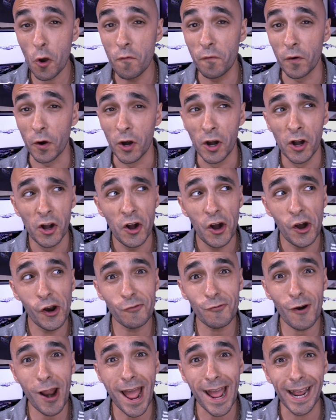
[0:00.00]
over.
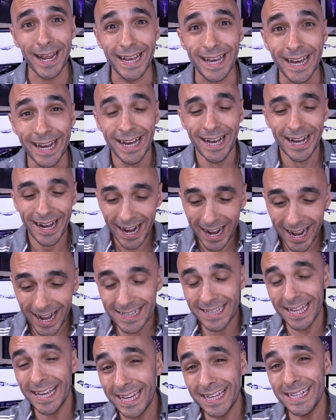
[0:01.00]
Hooray! Uh,
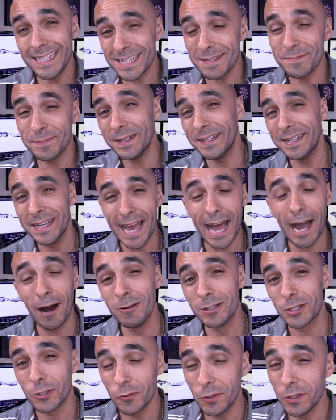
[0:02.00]
the easy bit now
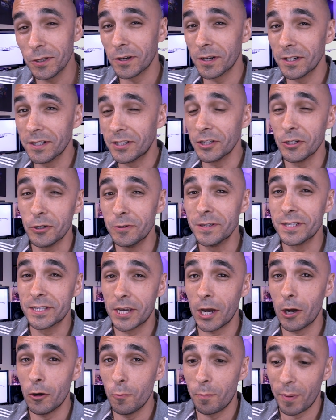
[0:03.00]
is all you gotta do is
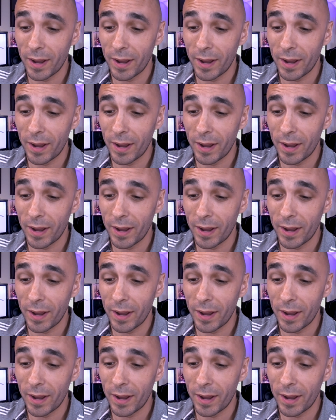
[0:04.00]
go